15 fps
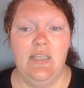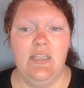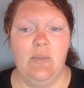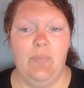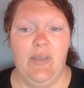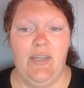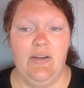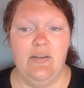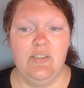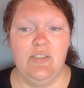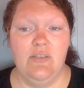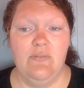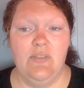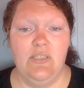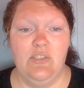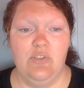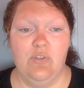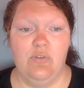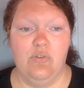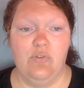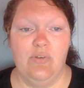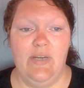The parents of these
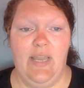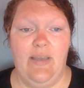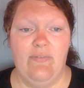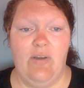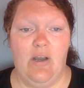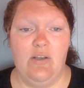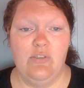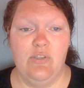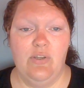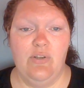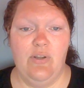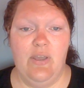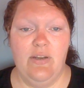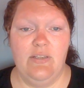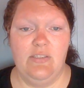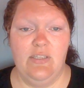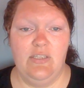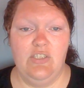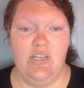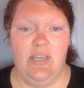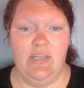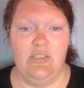children have also noticed the
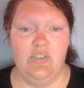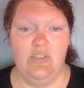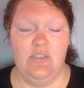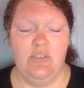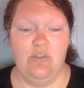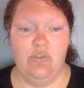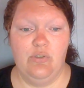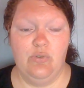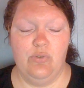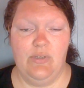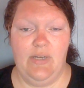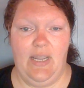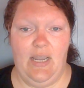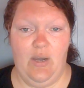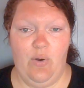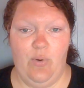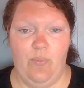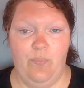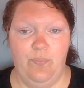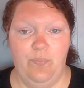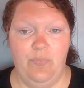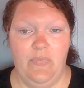change in their children at home.
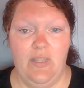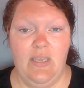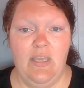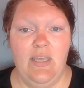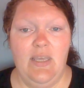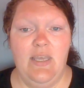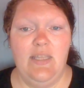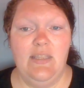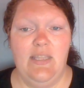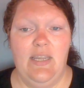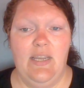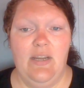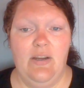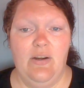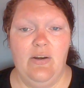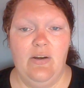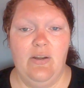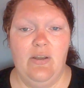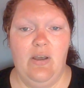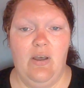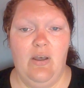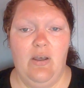Their
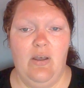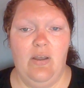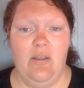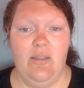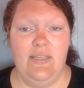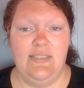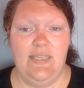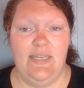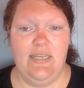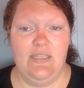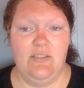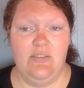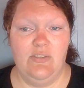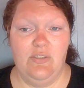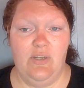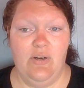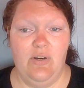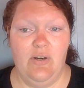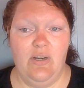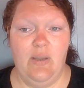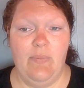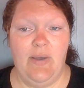is a
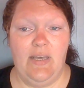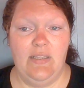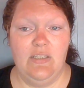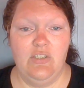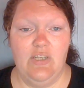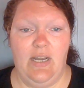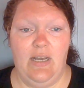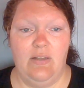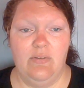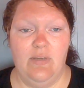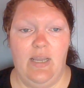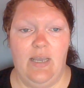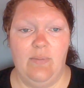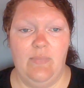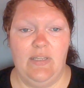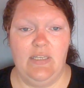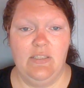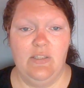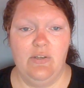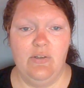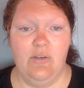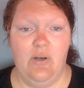concern about the child not
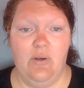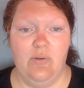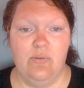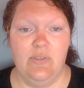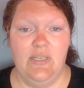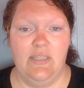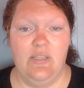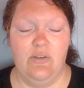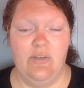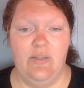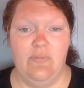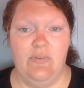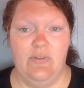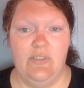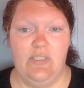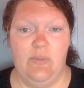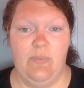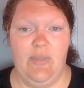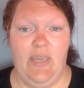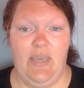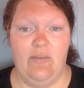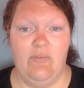meeting their goals and their difference in
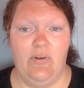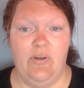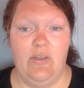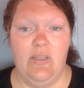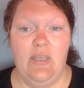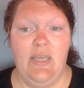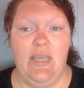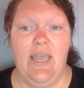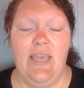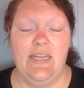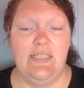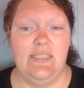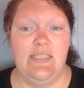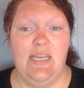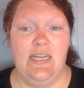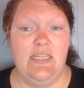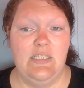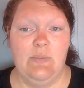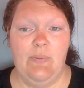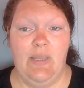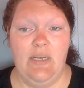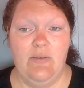behavior. It is not
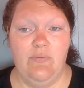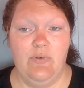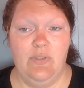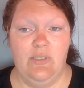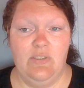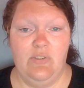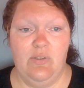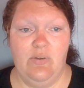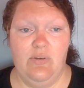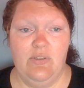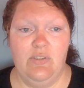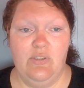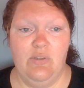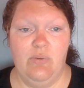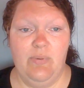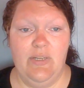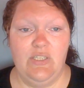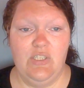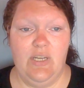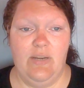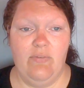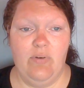expected for these students to
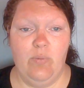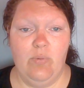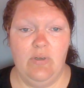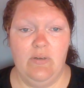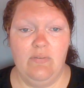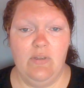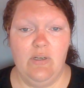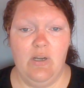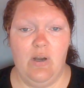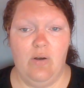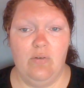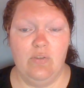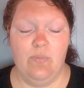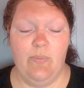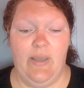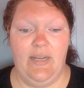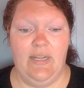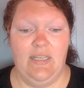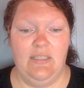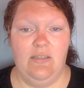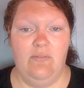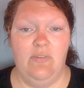reach every one of their goals by the
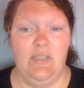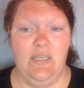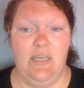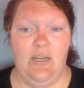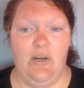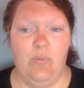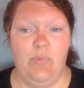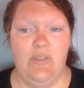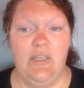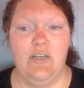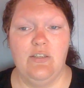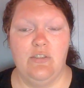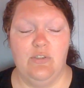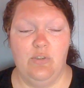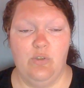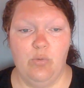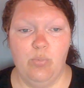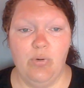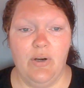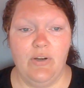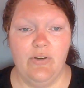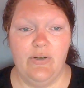end of the year, but there is little
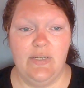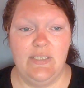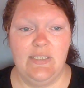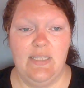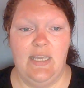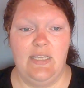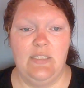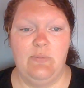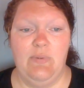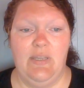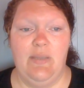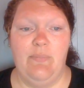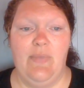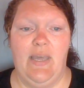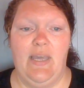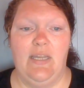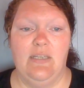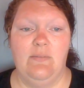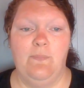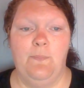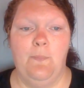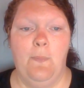progress that is being made.
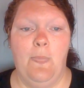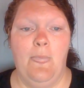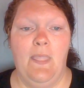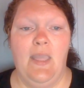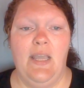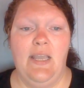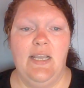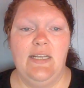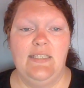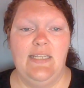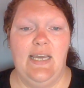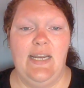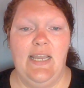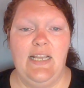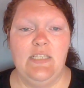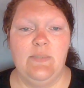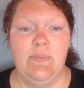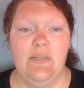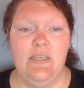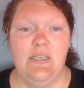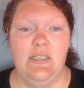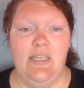Data has
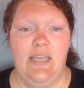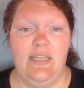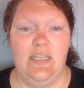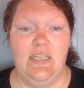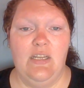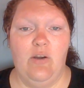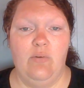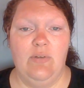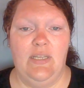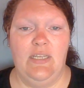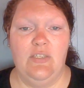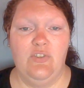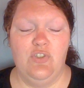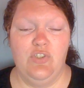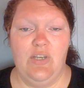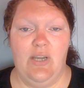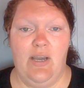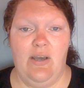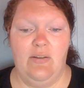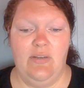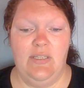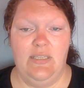been collected on each
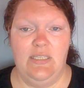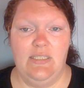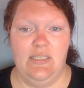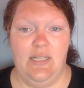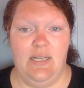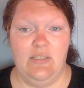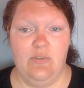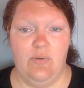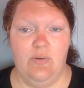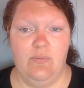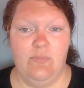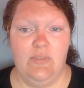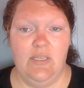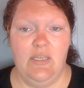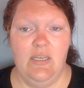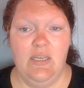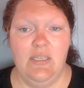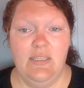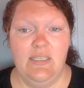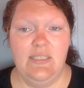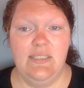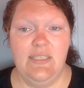child in these classrooms.
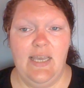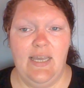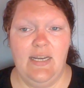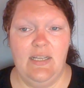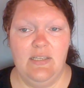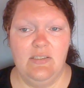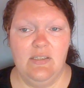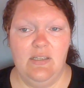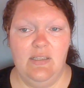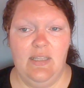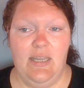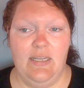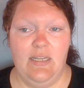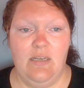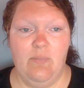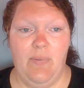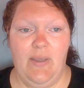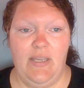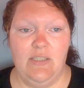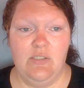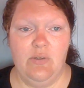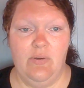This data is collected
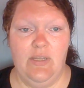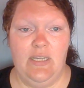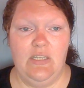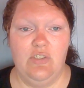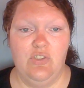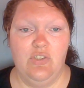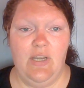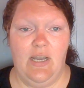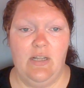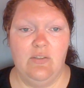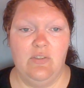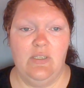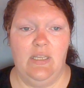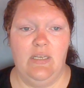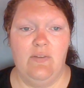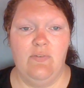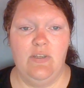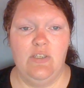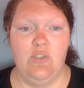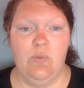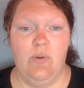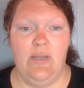based on each child's
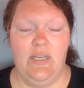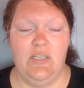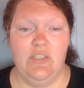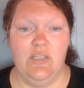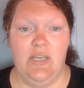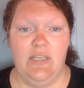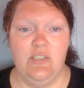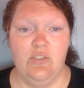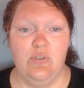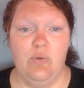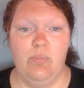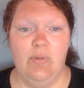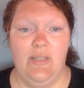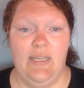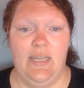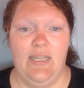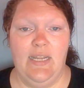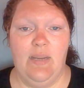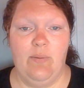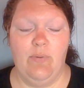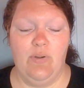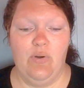individual educational plan
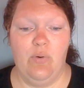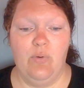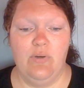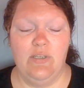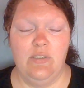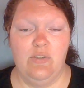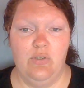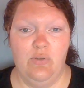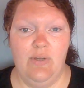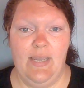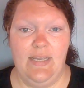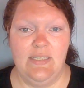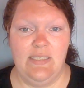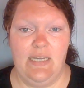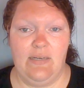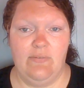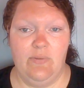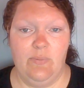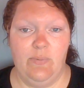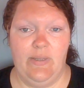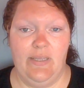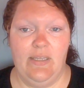and recorded two days out of
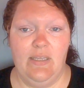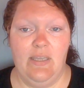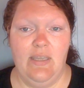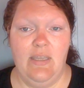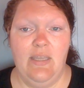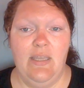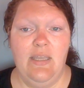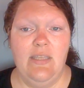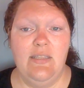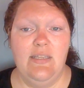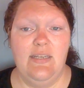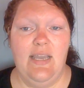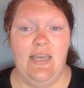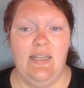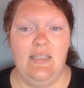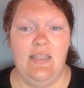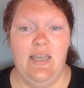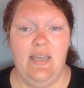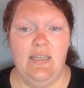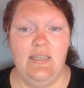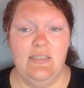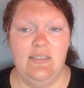the week. The data
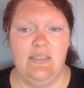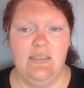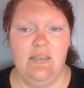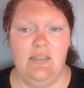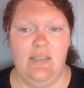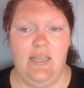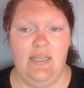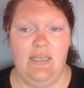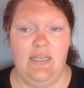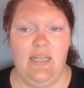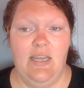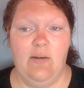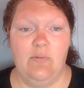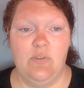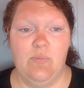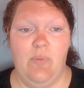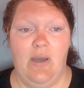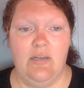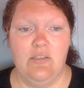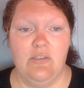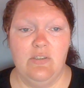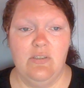that is collected helps
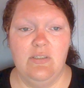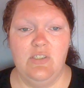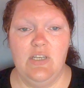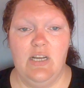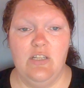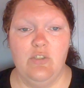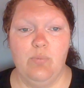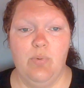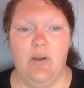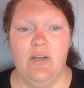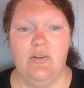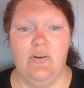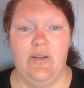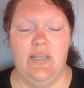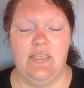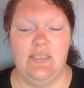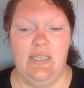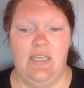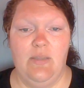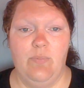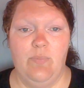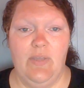monitor the child's progress
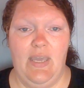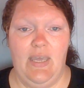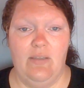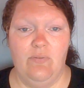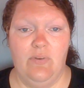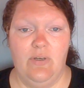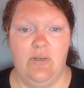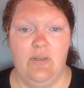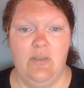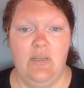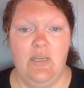and behavior.